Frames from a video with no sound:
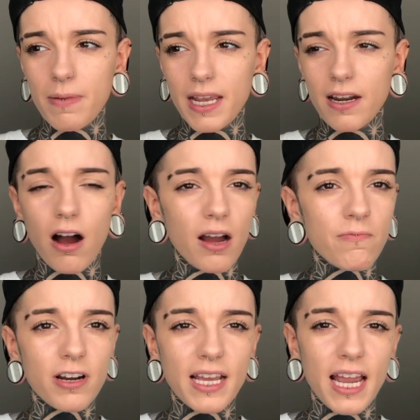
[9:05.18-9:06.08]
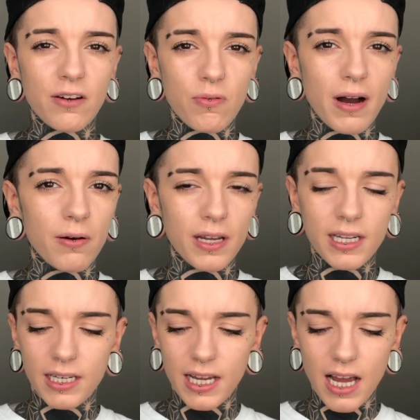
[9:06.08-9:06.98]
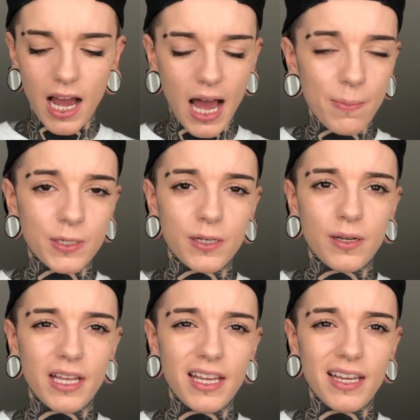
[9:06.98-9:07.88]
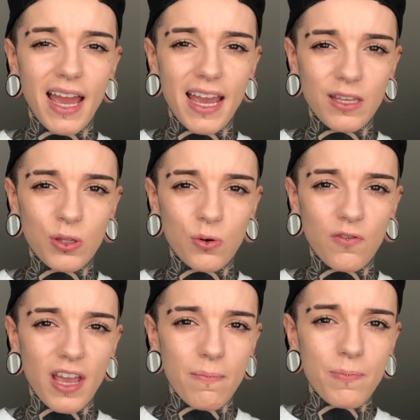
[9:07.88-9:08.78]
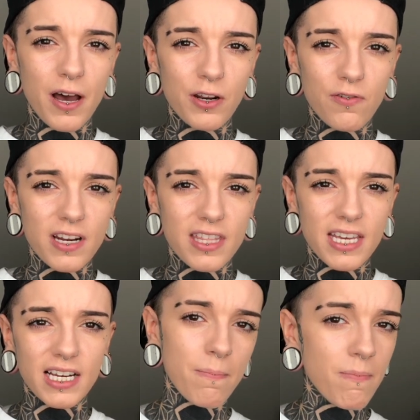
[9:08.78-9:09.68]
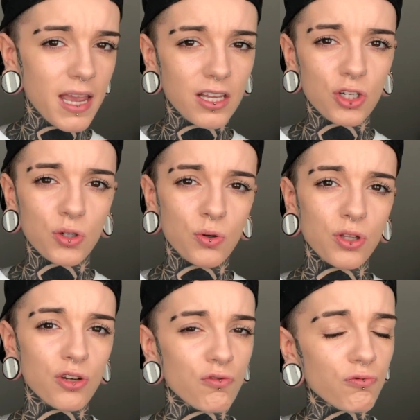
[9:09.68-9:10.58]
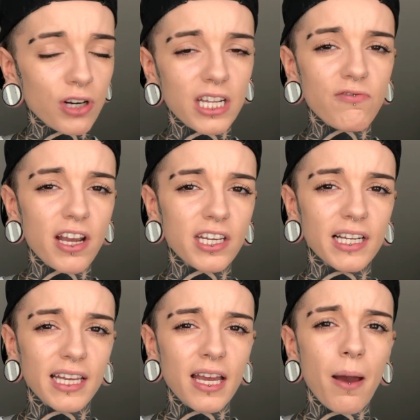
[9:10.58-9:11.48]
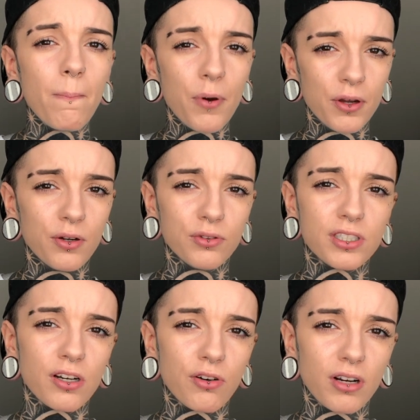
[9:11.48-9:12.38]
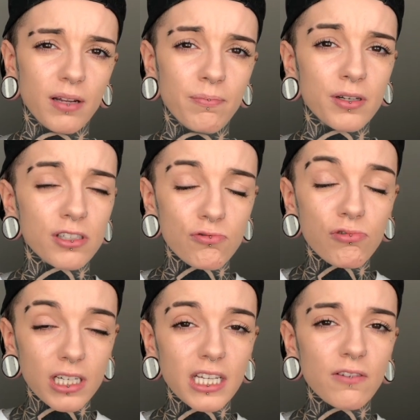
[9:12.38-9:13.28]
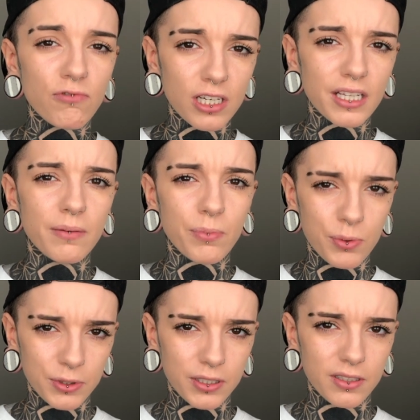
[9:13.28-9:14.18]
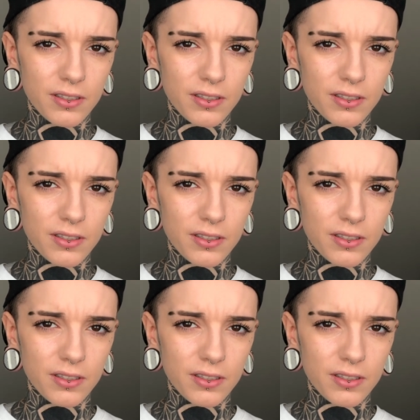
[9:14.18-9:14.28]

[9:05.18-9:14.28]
mean, I'm really anal about it. Like, I absolutely hate the thought of getting burnt or anything, and making sure that you're really regularly putting on sun cream, because it's really, really important.